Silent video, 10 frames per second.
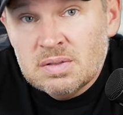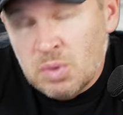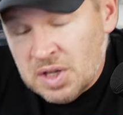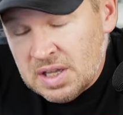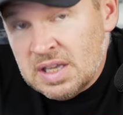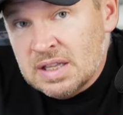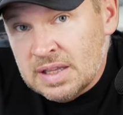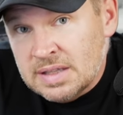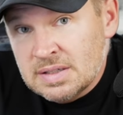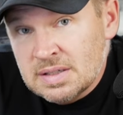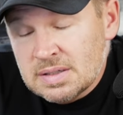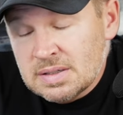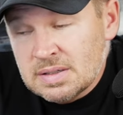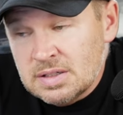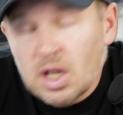It's one of the kit lenses,
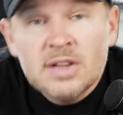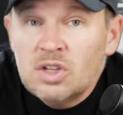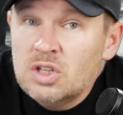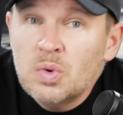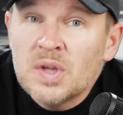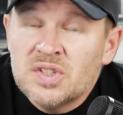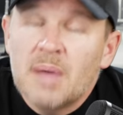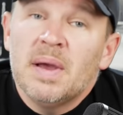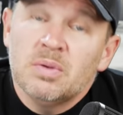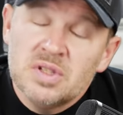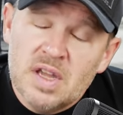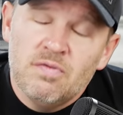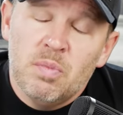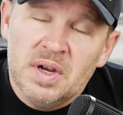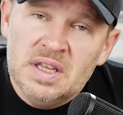not the U S M. I would save
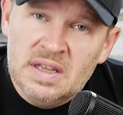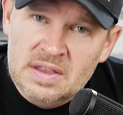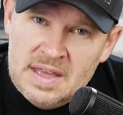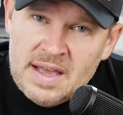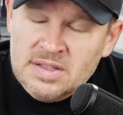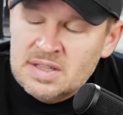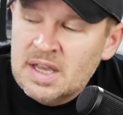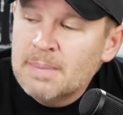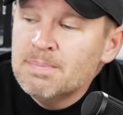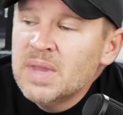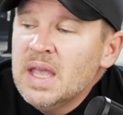the money and get the S T M.